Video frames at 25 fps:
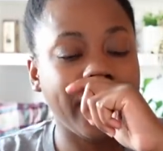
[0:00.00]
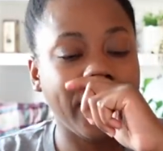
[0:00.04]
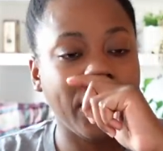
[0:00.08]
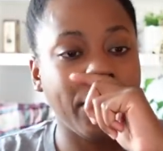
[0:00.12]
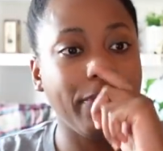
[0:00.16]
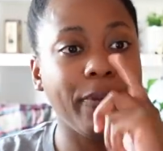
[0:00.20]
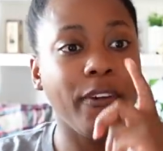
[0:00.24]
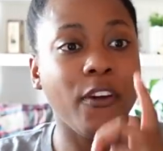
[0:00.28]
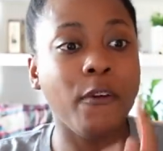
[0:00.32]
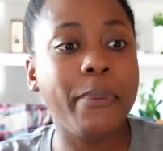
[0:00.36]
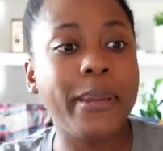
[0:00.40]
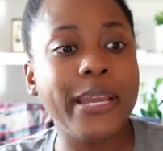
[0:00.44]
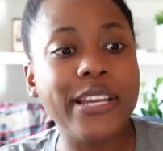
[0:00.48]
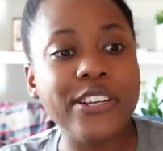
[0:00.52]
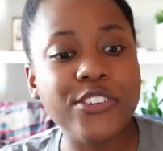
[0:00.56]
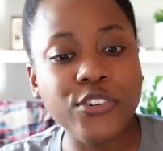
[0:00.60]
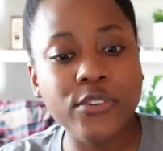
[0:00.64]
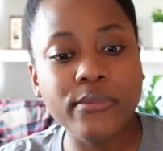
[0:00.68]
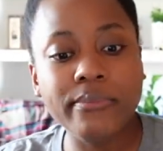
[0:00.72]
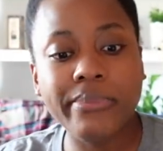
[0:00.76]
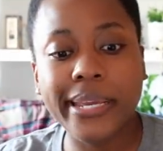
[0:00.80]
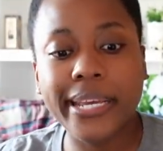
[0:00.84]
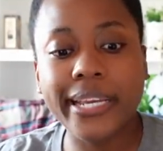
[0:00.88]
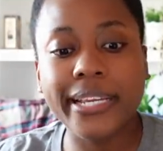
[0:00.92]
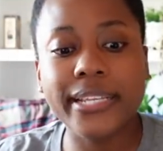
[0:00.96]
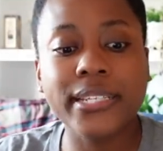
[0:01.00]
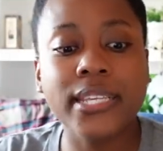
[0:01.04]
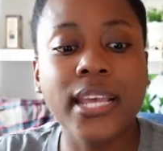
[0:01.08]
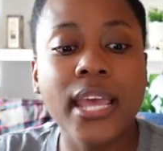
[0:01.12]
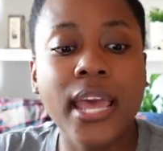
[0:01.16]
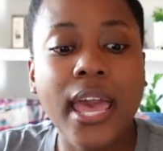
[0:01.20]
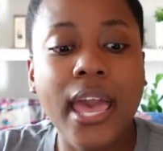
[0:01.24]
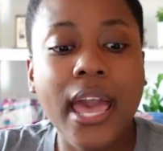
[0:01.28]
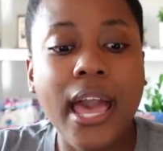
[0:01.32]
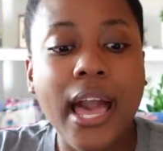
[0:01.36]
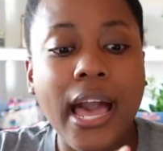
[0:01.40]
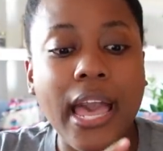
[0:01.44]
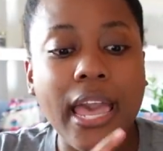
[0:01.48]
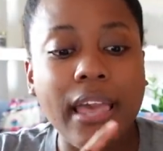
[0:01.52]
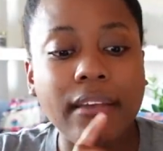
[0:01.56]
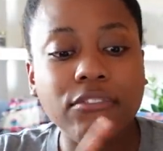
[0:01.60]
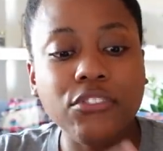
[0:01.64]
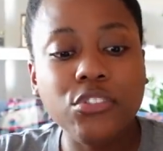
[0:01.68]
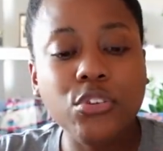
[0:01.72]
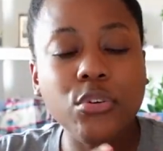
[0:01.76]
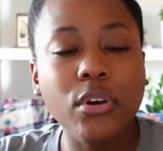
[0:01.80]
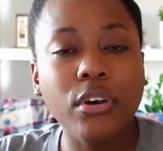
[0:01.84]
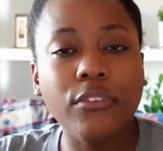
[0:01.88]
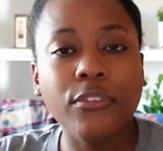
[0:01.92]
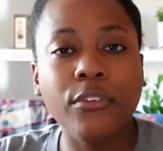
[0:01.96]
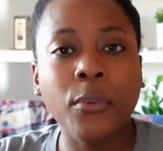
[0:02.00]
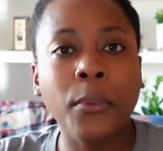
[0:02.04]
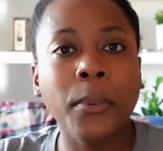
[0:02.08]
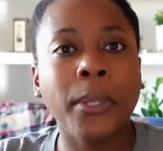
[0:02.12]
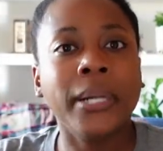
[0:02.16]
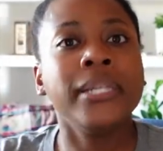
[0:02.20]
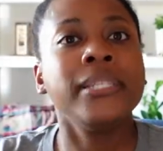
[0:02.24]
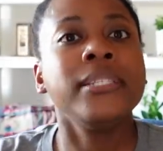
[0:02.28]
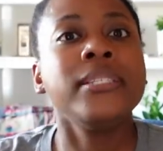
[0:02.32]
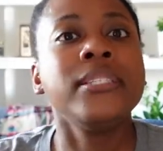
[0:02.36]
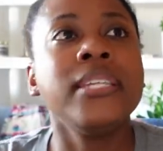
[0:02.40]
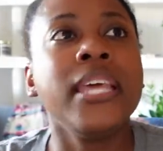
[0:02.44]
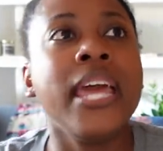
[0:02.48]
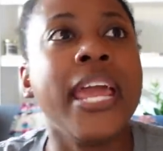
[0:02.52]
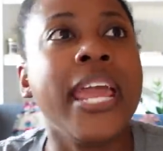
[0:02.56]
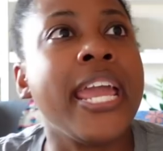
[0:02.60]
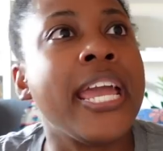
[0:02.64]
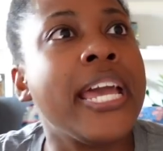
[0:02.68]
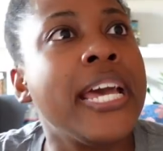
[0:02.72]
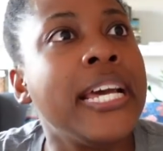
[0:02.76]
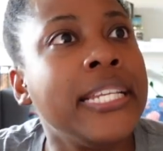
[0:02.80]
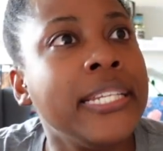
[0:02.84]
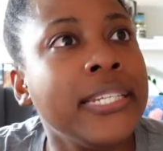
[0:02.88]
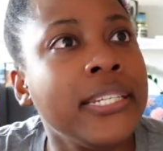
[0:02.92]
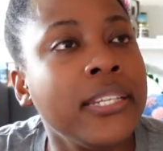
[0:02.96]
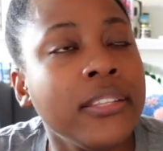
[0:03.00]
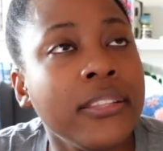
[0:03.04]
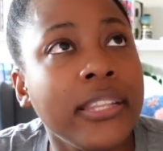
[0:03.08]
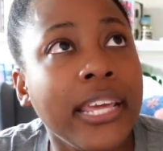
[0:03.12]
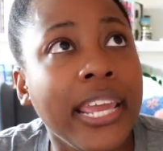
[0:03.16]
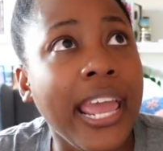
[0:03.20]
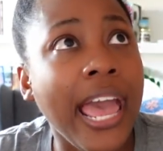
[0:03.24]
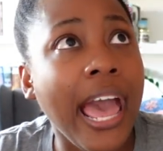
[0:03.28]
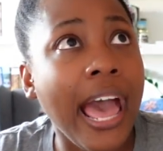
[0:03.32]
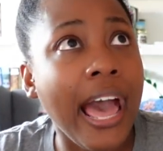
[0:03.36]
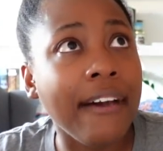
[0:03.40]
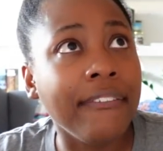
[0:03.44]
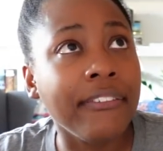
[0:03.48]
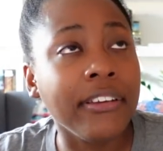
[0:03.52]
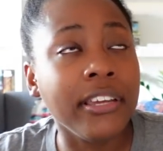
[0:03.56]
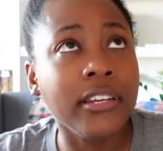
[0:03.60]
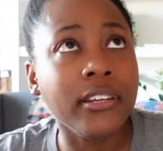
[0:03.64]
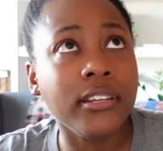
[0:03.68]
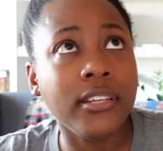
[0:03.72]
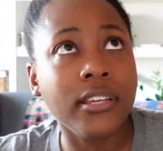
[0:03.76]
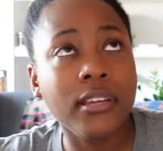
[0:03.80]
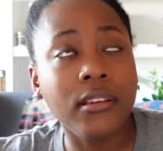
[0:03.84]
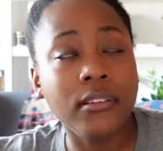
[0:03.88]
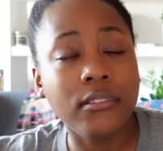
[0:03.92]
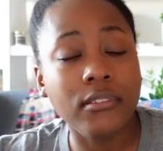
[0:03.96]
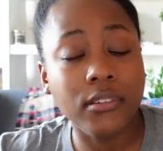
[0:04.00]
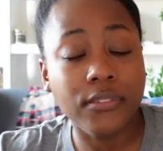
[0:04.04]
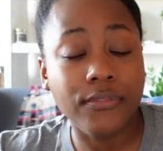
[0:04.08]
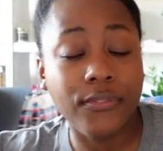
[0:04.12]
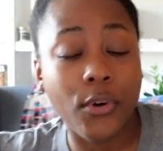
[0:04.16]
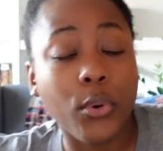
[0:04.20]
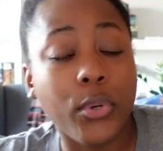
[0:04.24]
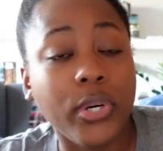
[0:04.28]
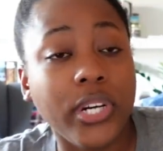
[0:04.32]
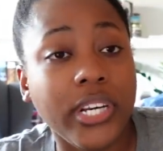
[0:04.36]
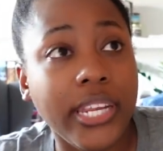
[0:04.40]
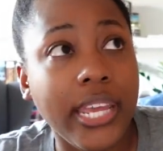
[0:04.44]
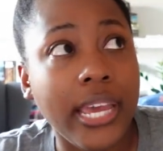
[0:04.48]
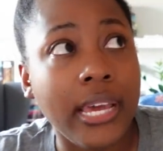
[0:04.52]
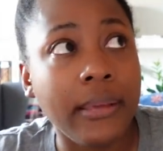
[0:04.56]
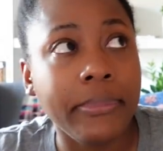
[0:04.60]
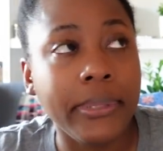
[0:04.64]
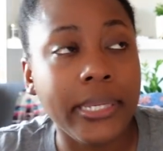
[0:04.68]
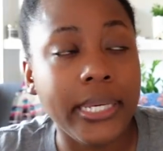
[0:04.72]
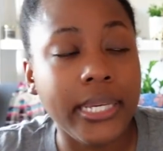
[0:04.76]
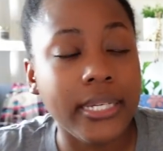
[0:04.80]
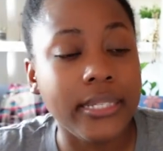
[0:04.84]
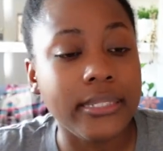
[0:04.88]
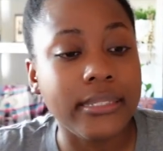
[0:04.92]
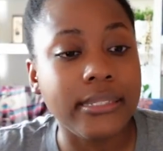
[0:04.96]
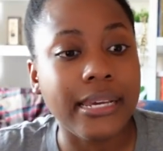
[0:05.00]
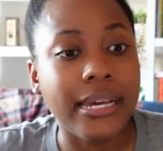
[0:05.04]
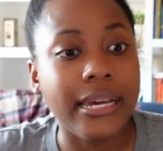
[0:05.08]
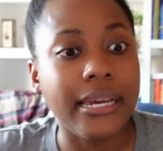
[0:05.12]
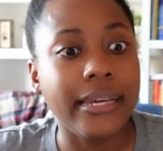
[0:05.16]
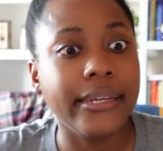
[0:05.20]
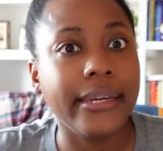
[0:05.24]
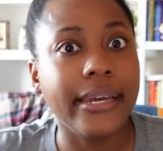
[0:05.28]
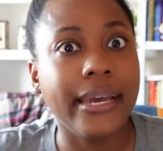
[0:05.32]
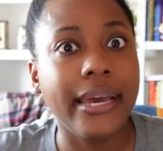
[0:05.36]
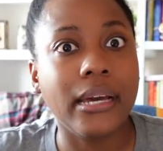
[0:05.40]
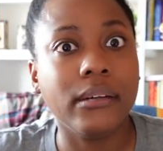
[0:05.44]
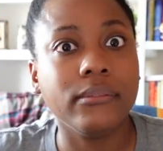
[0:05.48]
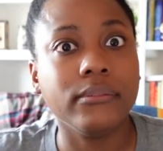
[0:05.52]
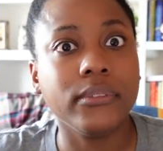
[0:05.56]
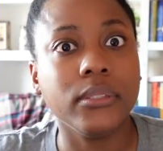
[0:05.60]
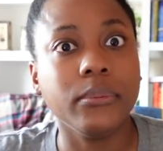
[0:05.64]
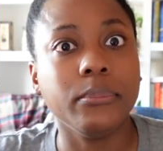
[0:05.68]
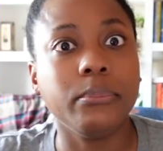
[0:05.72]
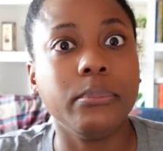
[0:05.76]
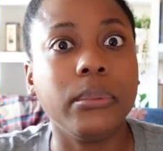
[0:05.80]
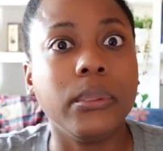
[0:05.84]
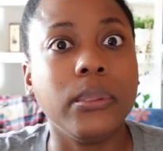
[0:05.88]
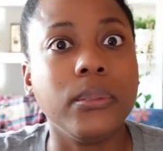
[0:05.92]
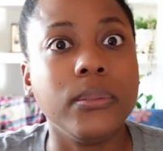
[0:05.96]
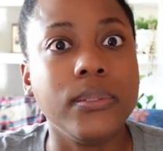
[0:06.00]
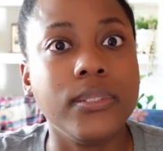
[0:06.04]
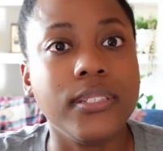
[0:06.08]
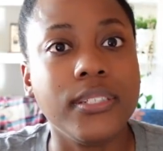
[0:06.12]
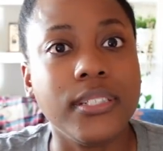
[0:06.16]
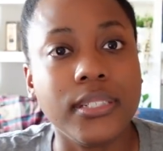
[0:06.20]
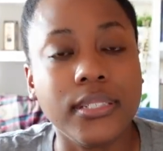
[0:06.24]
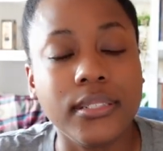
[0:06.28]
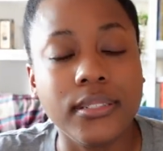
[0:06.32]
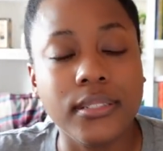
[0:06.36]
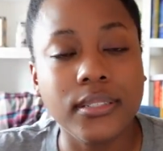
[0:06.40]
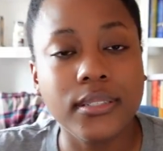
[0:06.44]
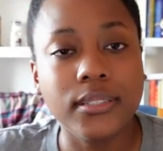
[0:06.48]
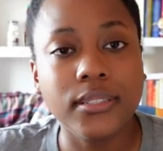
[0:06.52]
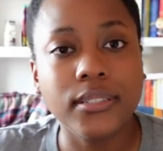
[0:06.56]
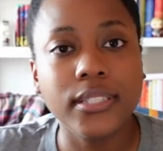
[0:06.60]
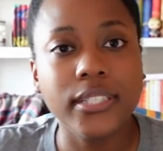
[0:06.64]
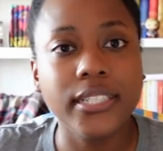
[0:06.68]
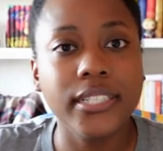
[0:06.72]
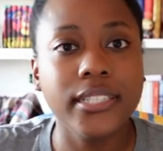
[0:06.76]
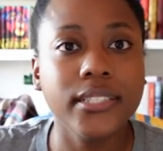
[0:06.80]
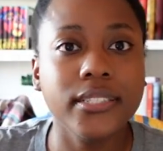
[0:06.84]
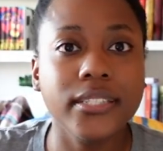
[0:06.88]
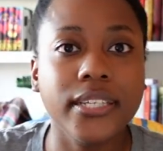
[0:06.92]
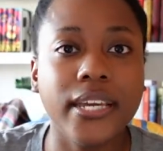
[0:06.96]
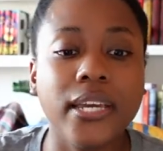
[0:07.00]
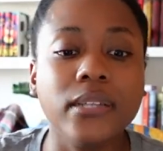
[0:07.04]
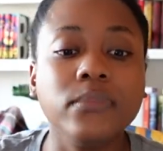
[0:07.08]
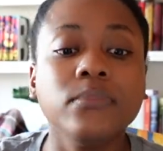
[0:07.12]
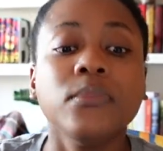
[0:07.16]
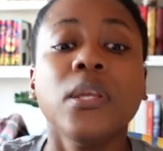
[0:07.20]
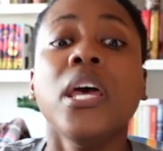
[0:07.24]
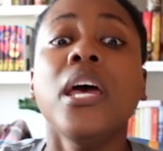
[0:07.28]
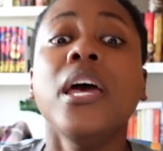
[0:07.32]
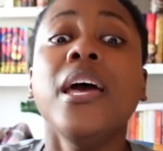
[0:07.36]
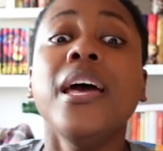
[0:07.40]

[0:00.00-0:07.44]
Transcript: So per patron picks, I have two different ones and they haven't voted yet because I haven't posted it yet.